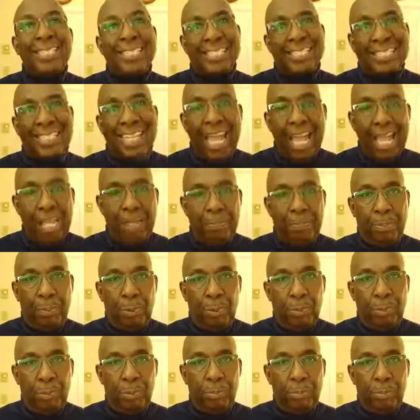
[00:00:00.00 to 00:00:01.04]

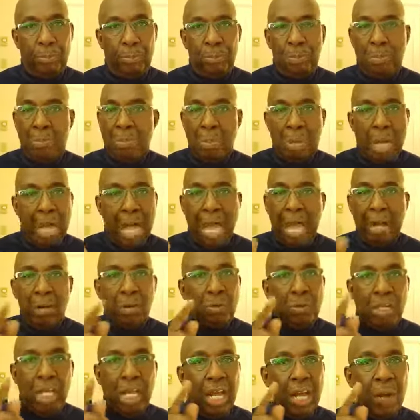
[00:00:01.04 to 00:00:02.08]
disciple? I
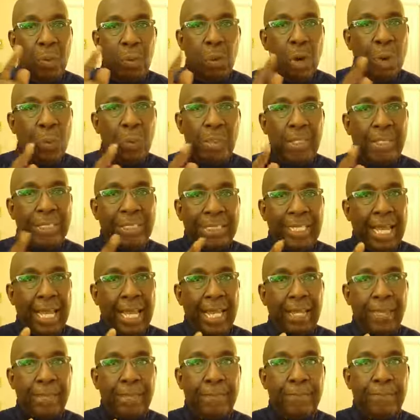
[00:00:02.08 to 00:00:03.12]
don't care what we
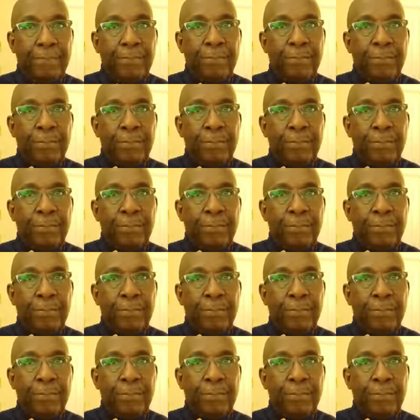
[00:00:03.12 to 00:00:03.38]
say.